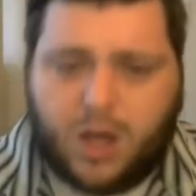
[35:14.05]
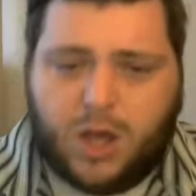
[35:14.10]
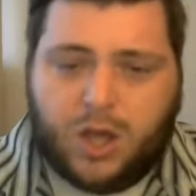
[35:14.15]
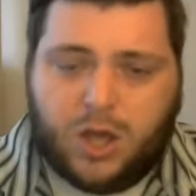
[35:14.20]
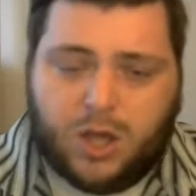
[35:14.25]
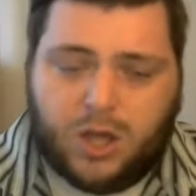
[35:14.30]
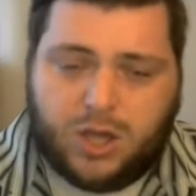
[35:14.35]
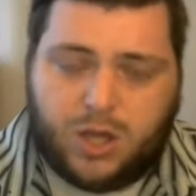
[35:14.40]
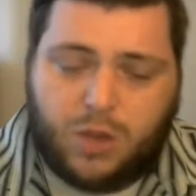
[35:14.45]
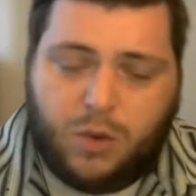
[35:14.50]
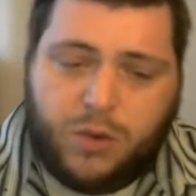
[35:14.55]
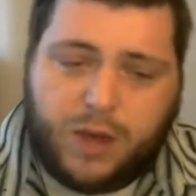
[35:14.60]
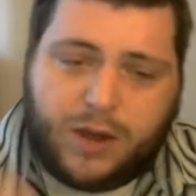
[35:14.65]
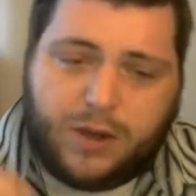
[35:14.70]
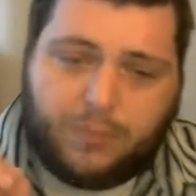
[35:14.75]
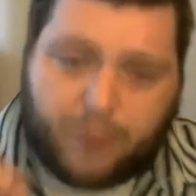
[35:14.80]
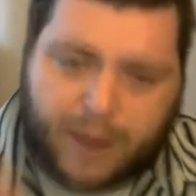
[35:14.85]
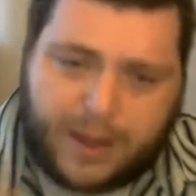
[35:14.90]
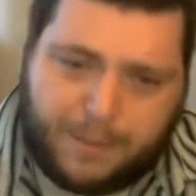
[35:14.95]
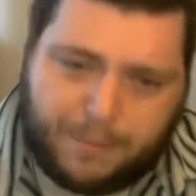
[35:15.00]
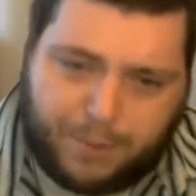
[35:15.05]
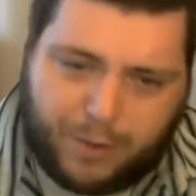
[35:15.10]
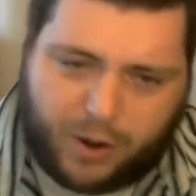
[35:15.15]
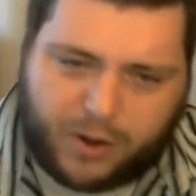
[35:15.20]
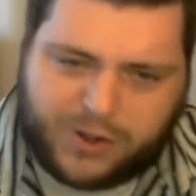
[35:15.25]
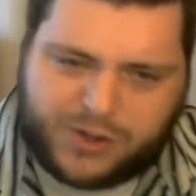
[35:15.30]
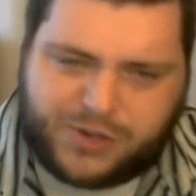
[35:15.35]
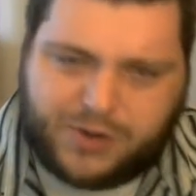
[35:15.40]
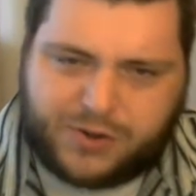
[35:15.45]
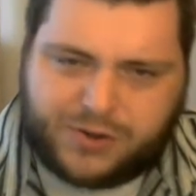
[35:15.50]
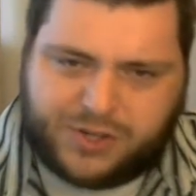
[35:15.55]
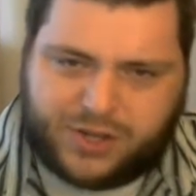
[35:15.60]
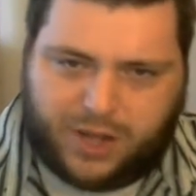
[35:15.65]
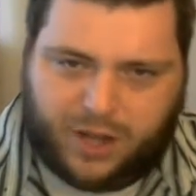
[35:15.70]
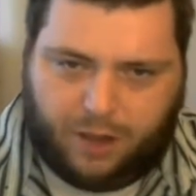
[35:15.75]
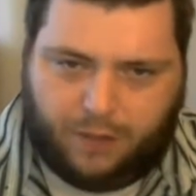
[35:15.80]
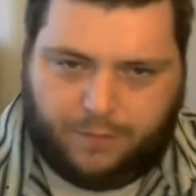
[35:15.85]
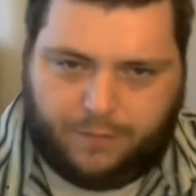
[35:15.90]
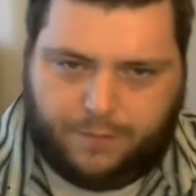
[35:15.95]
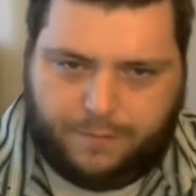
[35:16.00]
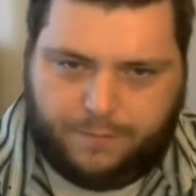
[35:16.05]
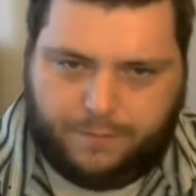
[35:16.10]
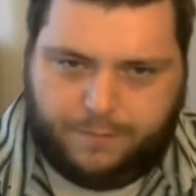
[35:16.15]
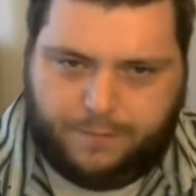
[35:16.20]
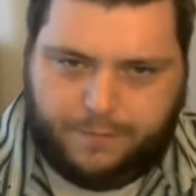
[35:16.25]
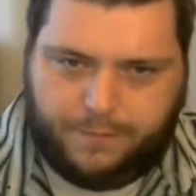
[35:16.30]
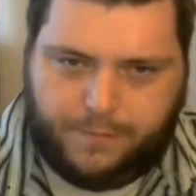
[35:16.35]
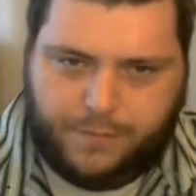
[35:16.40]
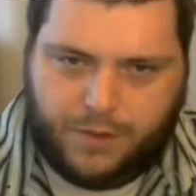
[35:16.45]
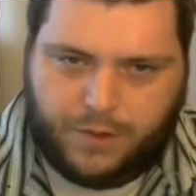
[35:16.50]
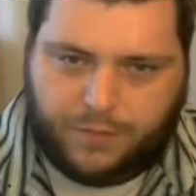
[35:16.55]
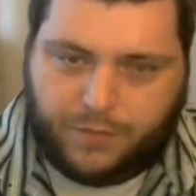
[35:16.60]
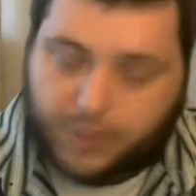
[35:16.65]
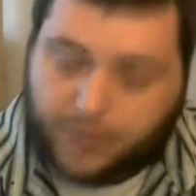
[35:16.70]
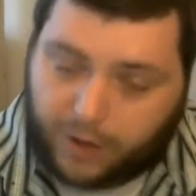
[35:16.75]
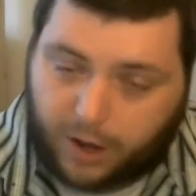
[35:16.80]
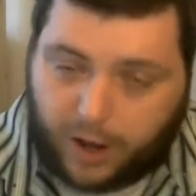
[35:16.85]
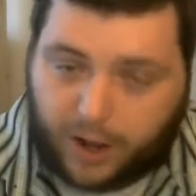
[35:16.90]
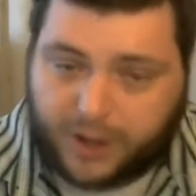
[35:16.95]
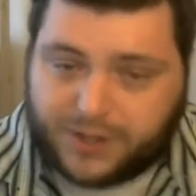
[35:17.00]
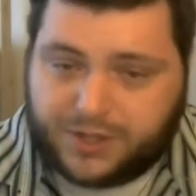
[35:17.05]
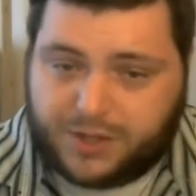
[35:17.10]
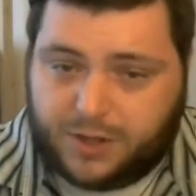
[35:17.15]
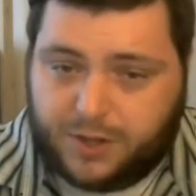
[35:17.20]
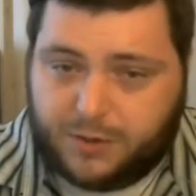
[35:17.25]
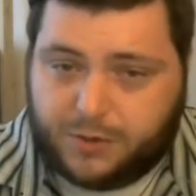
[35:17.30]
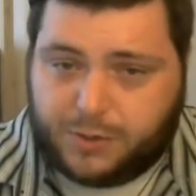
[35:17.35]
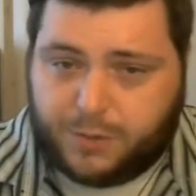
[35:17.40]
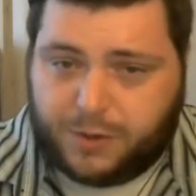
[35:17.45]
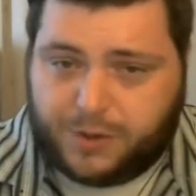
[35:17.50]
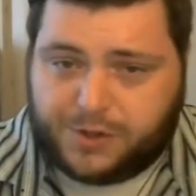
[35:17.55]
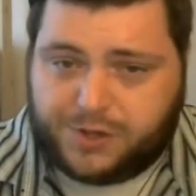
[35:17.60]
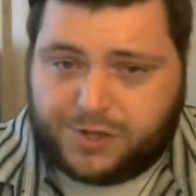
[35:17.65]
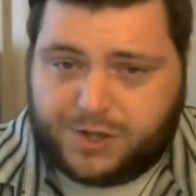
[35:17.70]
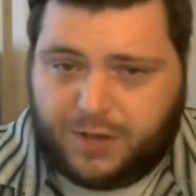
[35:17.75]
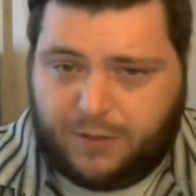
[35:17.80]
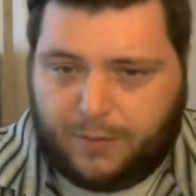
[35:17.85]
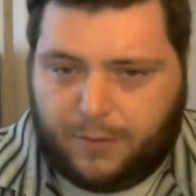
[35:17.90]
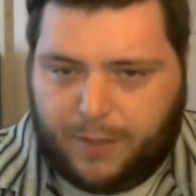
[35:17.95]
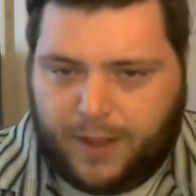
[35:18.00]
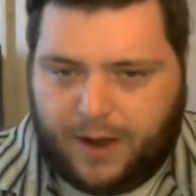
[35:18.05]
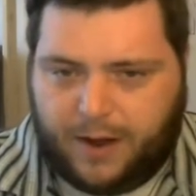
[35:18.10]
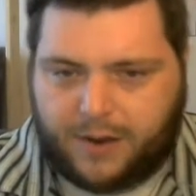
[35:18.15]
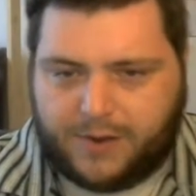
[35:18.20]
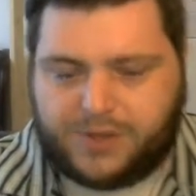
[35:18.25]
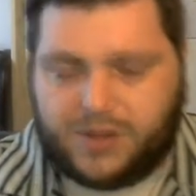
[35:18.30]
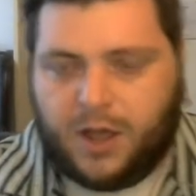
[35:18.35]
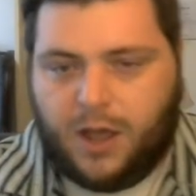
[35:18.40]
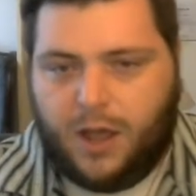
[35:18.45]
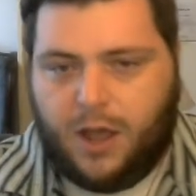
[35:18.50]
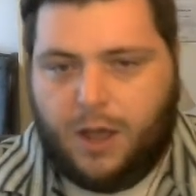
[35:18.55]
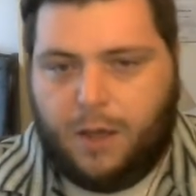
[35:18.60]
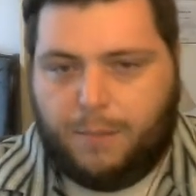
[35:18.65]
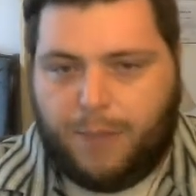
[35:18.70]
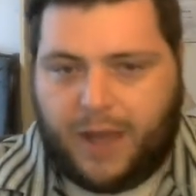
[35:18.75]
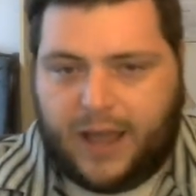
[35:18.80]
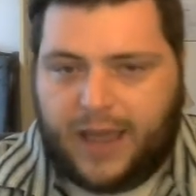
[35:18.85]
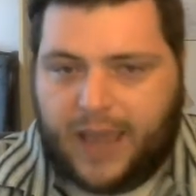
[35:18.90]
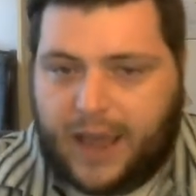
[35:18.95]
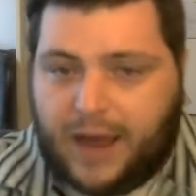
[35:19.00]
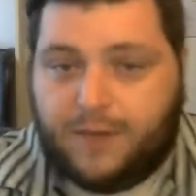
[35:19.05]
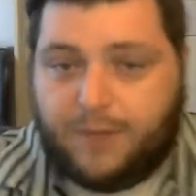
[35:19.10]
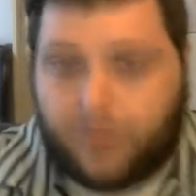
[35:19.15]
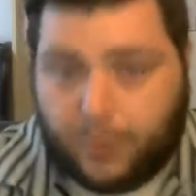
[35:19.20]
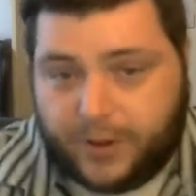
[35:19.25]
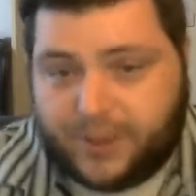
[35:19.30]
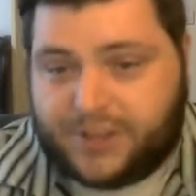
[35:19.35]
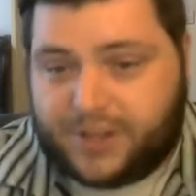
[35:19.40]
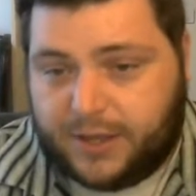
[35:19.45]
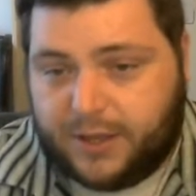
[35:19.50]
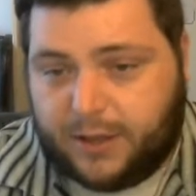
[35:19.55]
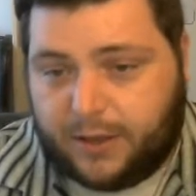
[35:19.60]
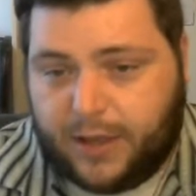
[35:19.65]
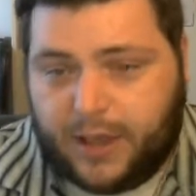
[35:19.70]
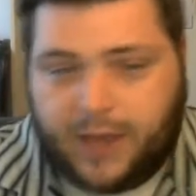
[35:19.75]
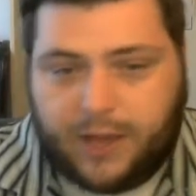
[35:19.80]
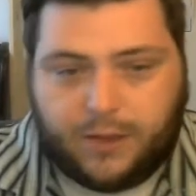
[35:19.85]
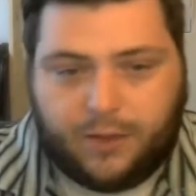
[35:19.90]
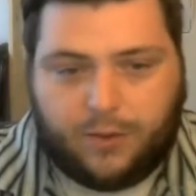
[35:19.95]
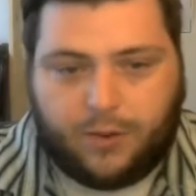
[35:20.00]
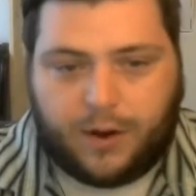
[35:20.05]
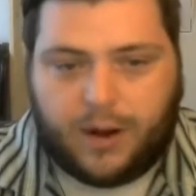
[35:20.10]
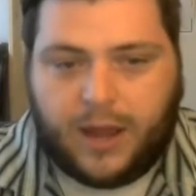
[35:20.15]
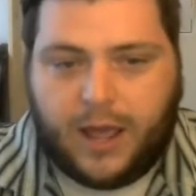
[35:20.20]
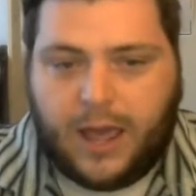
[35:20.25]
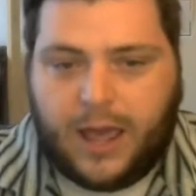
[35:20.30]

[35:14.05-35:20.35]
you can reimburse yourself for the cost of those emergency repairs by invoicing the landlord.